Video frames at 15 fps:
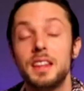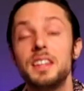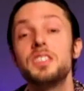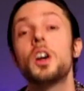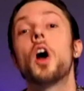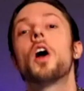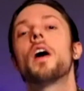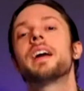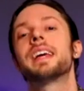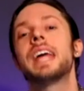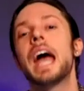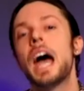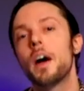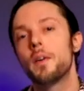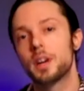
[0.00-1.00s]
These are our
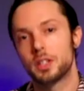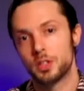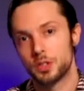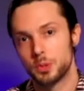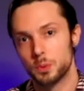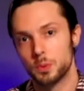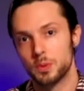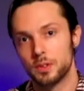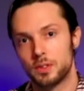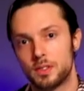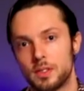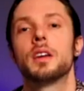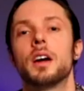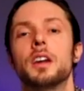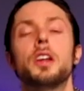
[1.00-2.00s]
character
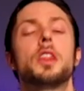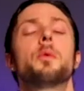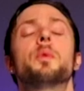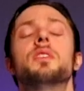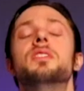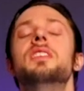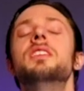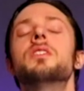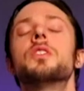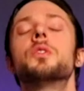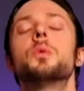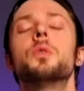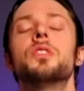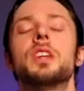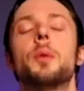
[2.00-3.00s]
tools. In other words, these are
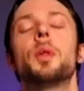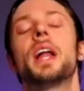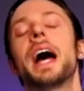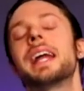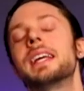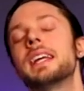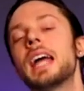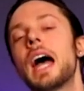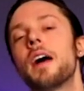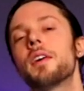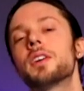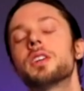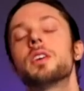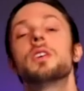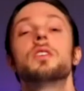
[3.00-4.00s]
tools that will add
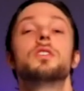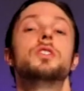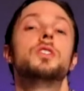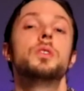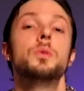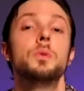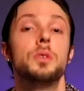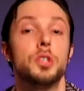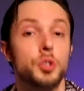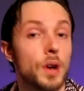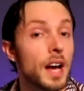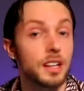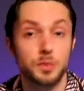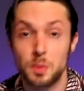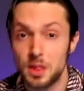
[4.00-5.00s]
character to the
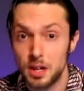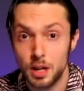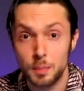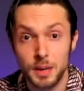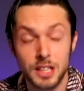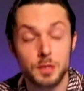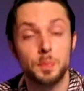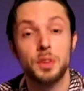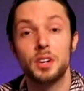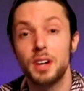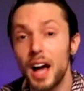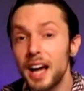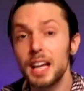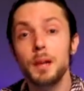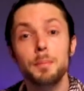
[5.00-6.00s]
tracks within our mix, but they're
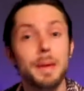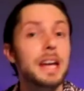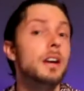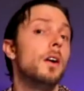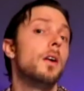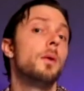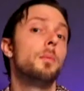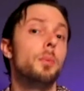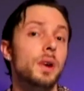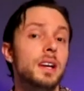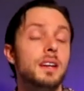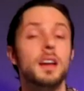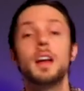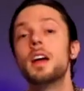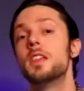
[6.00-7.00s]
not gonna make or
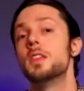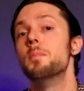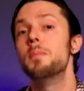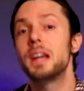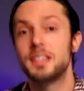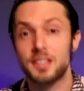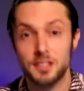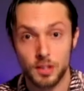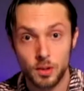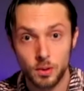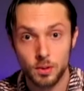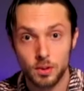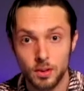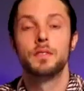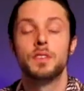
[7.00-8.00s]
break the mix as a
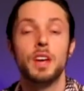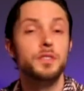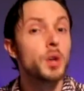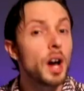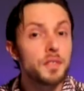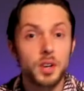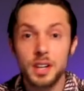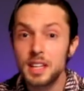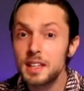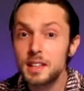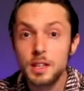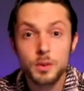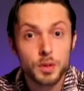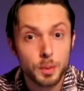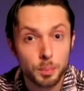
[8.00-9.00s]
whole. If you have your E
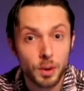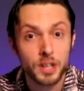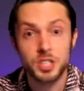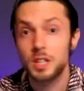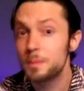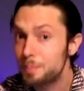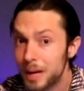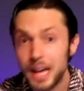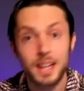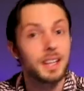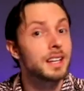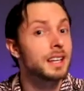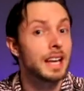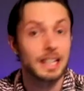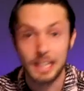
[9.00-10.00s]
Q, compression,
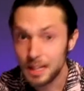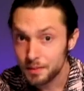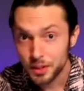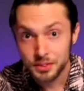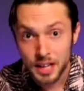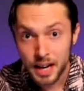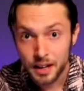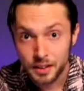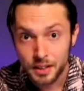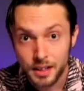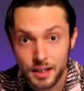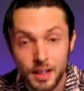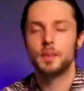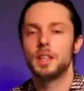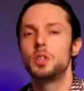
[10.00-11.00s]
panning, and level dialed
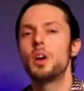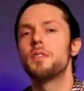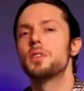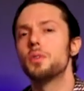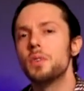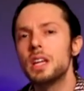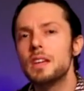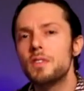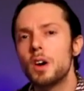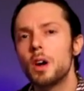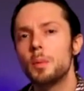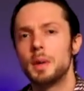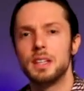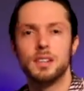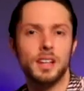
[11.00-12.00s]
in, and you have your
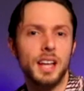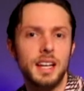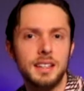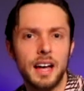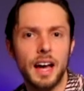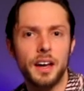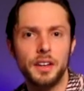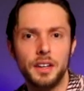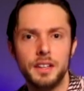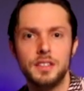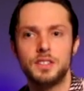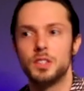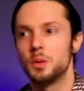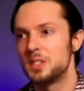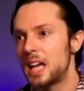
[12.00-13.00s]
reverb and delay dialed in,
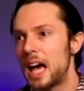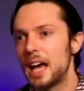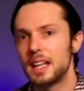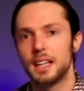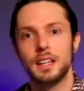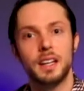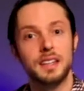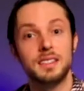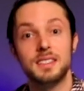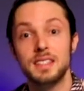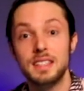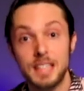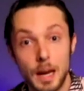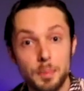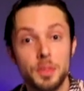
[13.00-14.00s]
so it's adding a nice
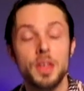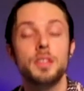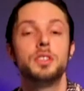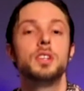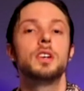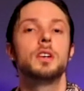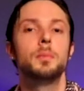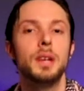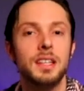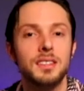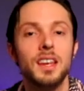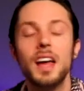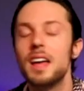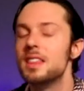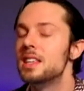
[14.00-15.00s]
depth to your
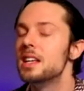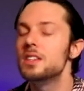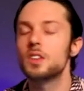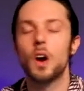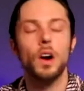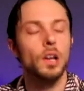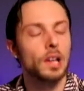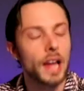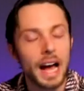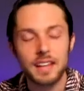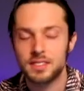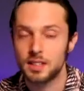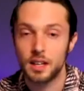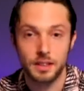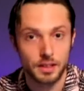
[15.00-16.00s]
mix, these are
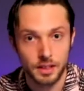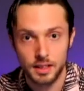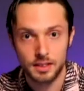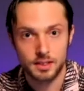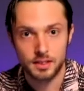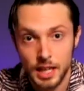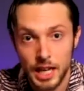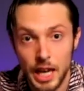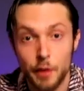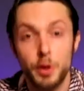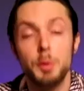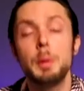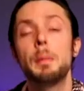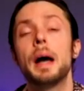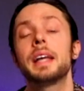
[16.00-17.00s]
last on the list. And
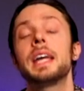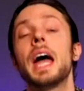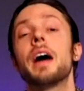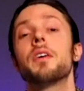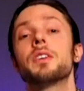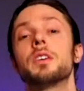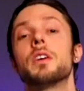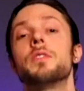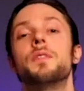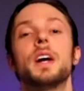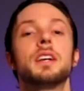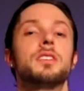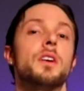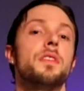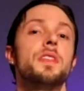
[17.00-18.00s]
what I mean by character
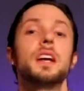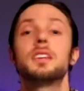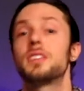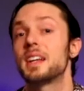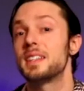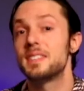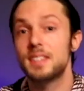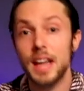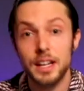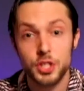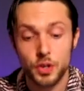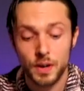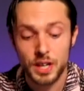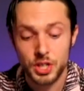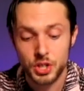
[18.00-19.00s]
effects are things like
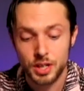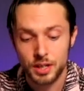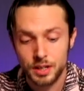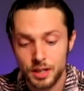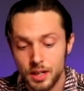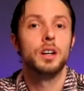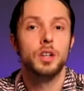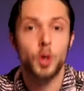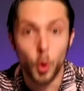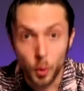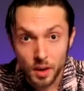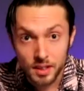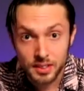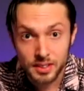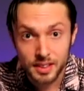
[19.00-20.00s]
saturation,
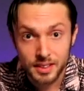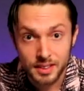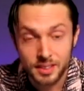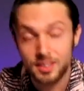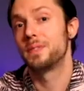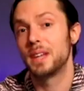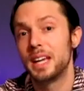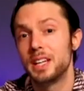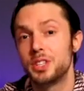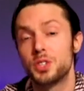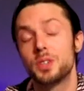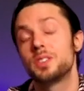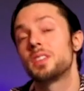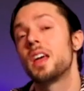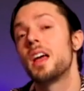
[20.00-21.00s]
choruses,
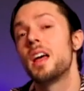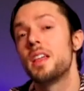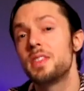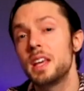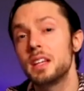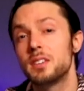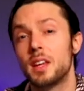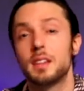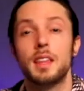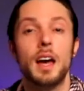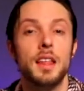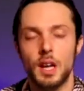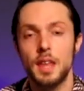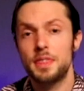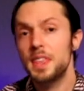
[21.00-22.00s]
flangers, things like
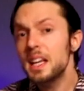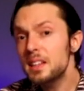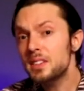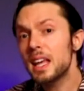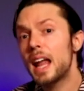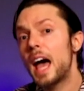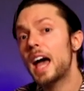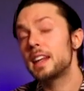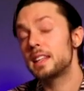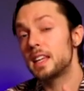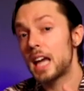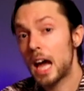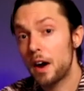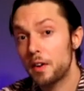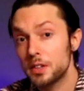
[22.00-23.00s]
that. Things that add
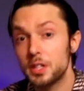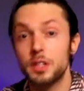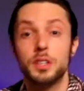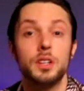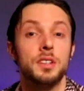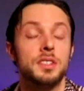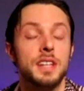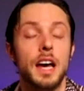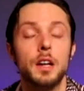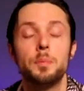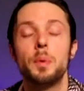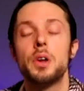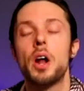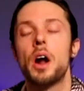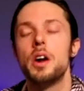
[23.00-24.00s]
character to your sound,
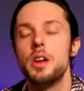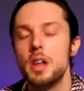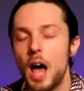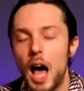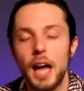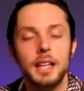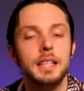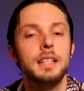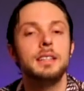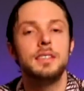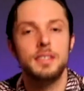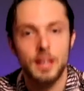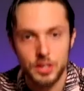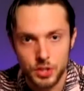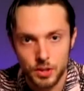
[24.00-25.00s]
but are not
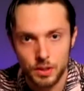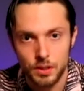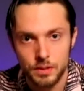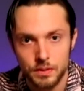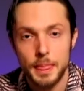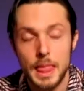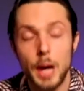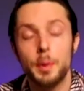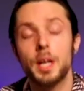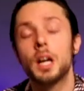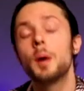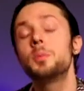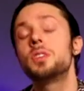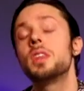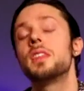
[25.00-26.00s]
essential. Now, when it
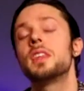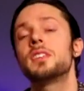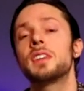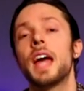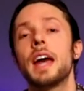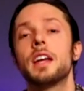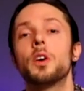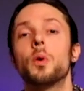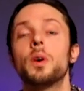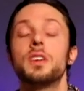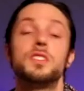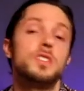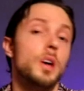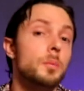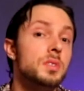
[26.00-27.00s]
comes to this category,
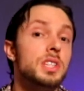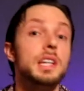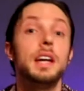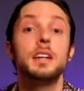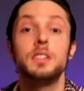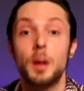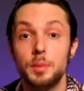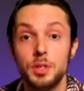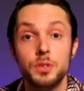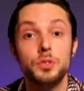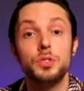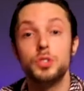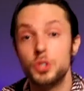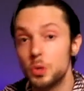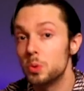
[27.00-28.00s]
some D A Ws
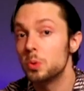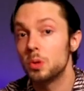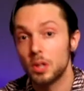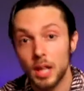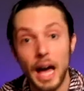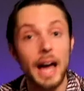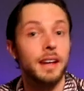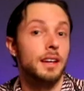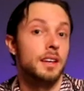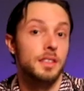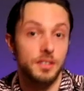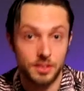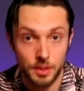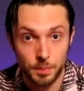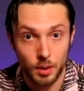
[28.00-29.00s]
do lack in
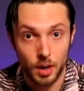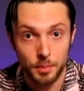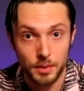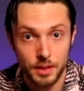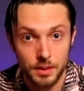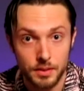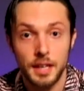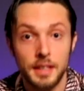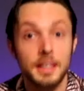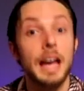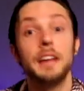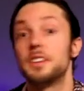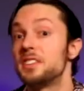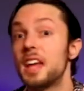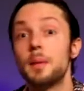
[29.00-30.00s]
this department.
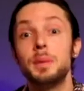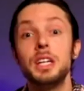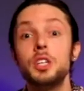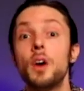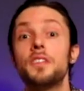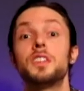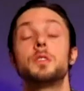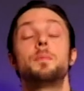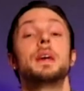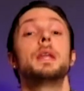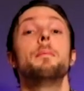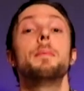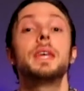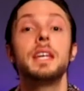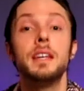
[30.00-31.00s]
Now, does that mean you have to spend a
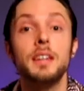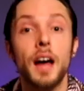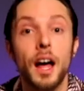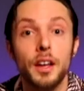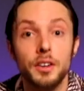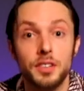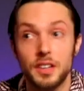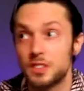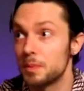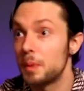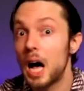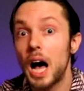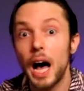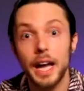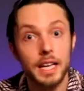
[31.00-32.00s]
million dollars on some
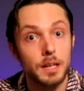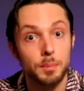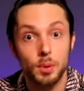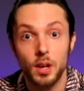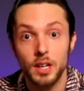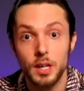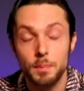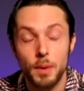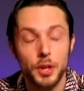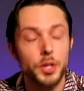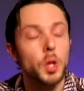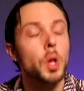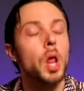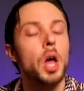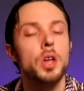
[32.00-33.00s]
high-end plugin
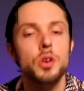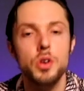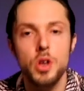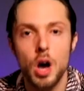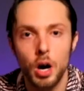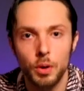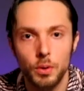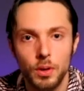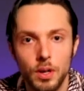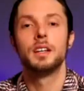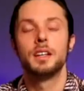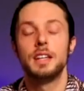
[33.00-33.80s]
bundle? No.